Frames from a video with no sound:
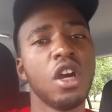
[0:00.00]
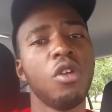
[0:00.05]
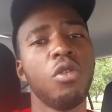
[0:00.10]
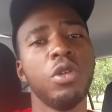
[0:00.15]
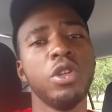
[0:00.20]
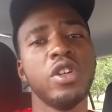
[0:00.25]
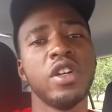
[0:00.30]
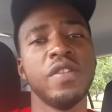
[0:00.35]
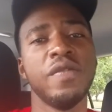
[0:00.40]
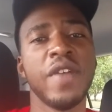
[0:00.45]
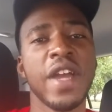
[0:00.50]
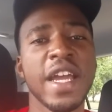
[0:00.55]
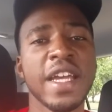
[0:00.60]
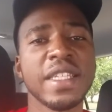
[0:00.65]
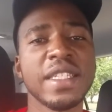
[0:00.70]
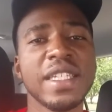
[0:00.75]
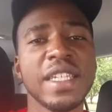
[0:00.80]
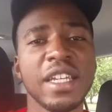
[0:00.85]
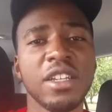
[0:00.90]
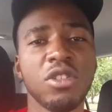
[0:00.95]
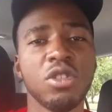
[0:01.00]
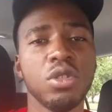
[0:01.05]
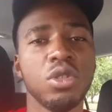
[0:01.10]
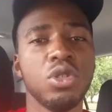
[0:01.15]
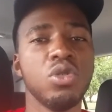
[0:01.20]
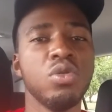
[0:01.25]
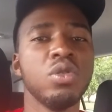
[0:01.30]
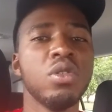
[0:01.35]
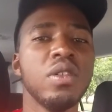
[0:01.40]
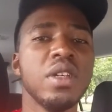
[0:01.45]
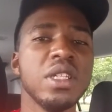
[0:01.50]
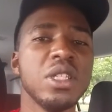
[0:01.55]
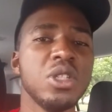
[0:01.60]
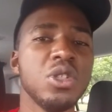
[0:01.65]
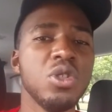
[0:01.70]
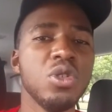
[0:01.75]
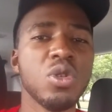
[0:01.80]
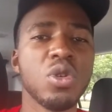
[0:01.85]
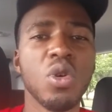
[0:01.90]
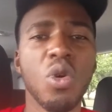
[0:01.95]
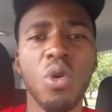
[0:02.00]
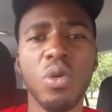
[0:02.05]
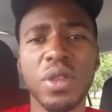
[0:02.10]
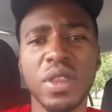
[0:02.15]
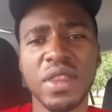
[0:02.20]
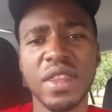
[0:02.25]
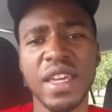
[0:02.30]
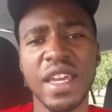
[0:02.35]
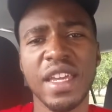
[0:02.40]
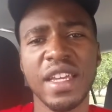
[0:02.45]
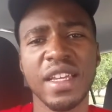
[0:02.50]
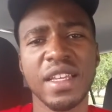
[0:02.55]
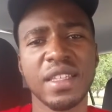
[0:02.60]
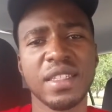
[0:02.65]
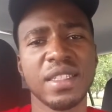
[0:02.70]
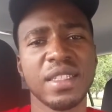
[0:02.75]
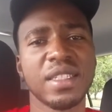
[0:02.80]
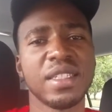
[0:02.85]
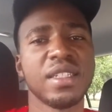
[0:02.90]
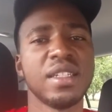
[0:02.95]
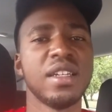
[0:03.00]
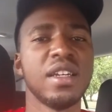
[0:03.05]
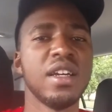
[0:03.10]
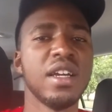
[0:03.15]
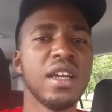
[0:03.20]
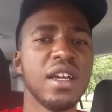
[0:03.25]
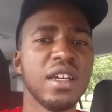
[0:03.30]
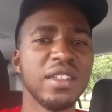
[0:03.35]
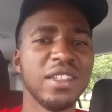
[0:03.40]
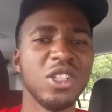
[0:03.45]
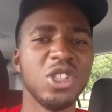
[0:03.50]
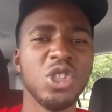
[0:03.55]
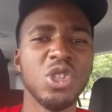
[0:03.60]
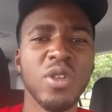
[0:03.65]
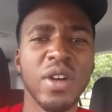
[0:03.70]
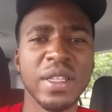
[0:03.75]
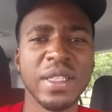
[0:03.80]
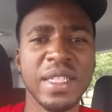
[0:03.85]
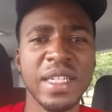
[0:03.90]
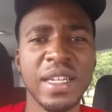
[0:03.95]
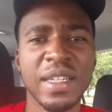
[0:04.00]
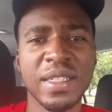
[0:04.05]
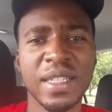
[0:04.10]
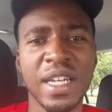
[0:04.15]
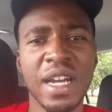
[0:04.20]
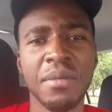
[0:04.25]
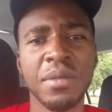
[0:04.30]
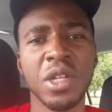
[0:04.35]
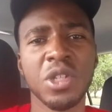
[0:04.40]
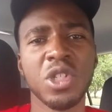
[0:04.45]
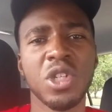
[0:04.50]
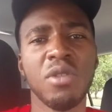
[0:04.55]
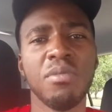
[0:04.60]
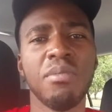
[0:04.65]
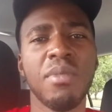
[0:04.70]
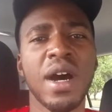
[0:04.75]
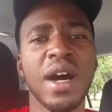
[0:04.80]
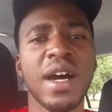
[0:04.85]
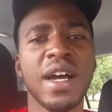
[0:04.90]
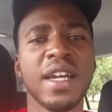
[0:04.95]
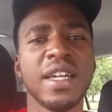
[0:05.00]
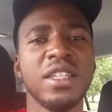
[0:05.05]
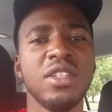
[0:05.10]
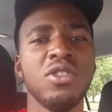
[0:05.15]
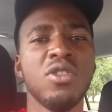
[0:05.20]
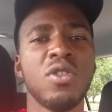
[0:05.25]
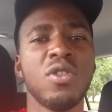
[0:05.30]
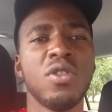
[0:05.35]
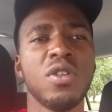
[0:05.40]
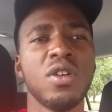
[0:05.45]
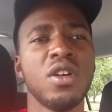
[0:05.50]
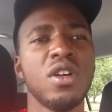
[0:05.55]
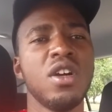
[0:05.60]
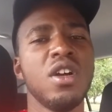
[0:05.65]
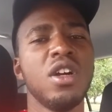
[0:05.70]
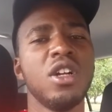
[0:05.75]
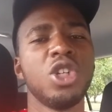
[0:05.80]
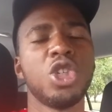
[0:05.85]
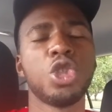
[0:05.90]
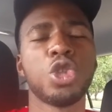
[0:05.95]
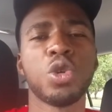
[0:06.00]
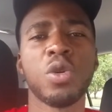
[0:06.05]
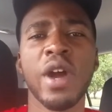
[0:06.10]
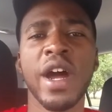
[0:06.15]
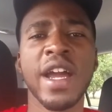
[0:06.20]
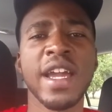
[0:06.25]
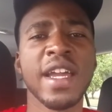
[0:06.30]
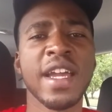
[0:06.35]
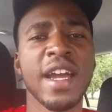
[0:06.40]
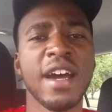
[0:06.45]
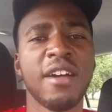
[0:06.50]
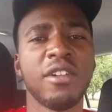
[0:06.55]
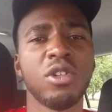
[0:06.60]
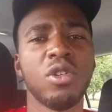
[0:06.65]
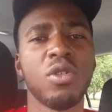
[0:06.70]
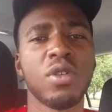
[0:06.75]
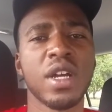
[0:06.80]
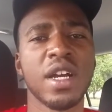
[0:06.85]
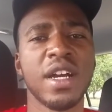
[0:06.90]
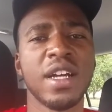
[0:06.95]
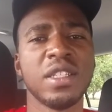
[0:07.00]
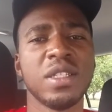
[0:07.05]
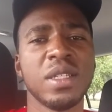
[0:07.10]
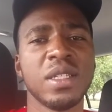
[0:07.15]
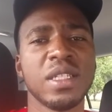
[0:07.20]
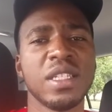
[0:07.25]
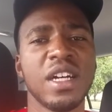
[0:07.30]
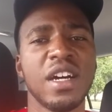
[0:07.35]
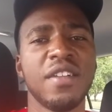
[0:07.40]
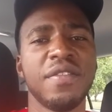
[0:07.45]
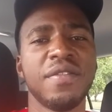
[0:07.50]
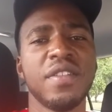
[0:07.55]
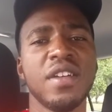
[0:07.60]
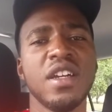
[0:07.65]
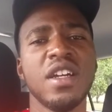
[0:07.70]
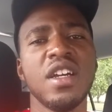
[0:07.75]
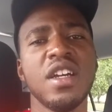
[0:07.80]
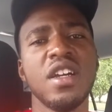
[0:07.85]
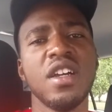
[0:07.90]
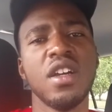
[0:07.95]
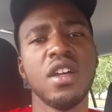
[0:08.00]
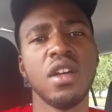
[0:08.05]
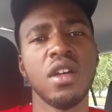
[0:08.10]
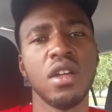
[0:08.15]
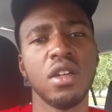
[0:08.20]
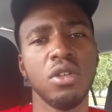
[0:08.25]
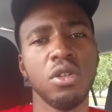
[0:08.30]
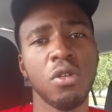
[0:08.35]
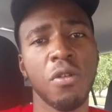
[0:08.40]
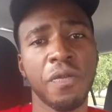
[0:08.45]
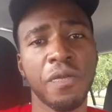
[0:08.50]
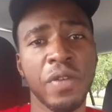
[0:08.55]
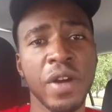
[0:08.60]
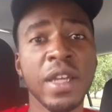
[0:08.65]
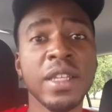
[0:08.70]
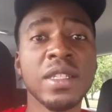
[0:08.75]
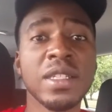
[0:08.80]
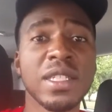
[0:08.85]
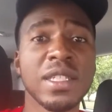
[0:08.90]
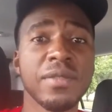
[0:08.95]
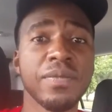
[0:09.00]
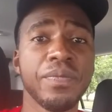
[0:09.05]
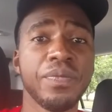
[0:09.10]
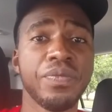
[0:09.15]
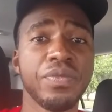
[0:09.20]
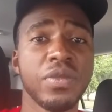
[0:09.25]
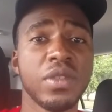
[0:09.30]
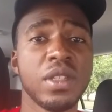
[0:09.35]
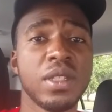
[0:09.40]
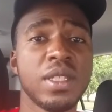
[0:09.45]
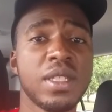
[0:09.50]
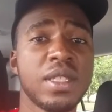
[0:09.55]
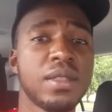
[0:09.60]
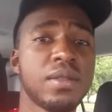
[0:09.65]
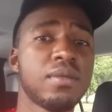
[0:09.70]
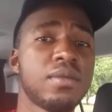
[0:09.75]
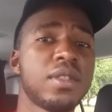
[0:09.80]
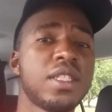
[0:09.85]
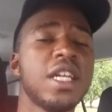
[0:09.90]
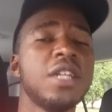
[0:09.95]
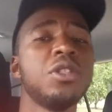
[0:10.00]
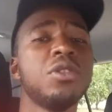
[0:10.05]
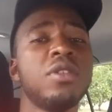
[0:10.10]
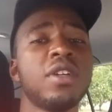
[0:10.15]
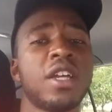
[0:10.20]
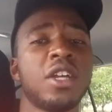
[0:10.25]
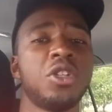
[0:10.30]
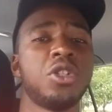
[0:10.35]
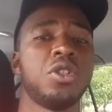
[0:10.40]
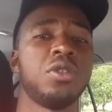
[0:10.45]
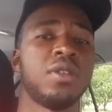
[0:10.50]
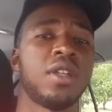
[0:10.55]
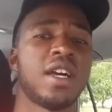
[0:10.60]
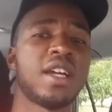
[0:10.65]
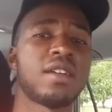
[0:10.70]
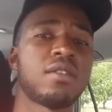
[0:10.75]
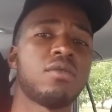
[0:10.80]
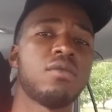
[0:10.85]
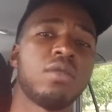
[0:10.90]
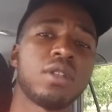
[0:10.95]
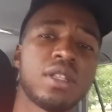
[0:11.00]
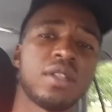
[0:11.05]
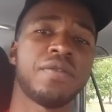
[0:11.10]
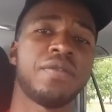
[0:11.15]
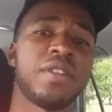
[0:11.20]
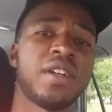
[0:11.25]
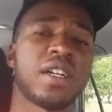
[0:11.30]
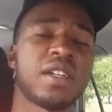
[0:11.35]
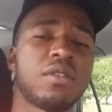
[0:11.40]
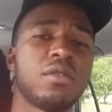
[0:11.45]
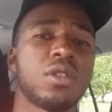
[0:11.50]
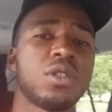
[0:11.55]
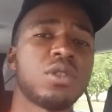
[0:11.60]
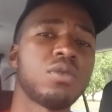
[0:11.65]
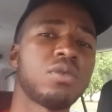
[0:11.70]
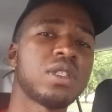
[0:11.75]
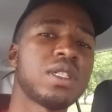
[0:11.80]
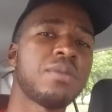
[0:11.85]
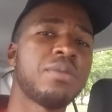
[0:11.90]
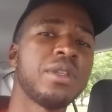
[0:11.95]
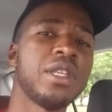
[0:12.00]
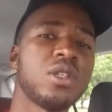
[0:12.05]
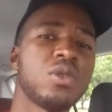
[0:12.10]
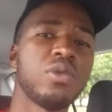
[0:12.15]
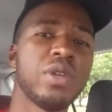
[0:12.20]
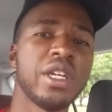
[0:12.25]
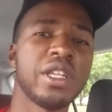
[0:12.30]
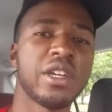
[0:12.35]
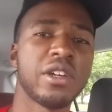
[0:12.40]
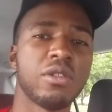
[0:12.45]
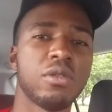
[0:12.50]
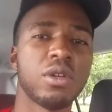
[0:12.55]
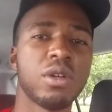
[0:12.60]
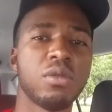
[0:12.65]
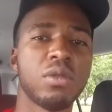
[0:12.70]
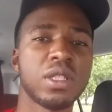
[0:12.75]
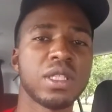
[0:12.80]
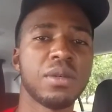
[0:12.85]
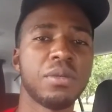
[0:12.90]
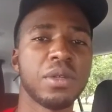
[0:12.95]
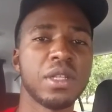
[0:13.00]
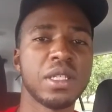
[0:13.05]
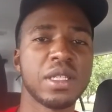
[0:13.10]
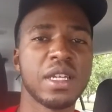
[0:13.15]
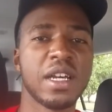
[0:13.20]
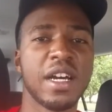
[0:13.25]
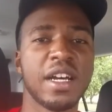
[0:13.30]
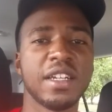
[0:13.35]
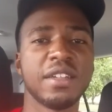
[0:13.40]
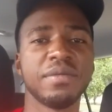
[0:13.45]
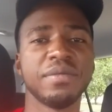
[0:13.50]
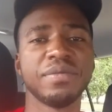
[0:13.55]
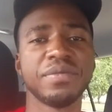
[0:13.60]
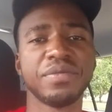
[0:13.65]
when you're advancing, you're doing all these new cool things, these new ideas are coming into your mind, you're trying out all kinds of stuff. Your friends tend to look at you like, what the fuck, what's up with this weirdo, what's up with this guy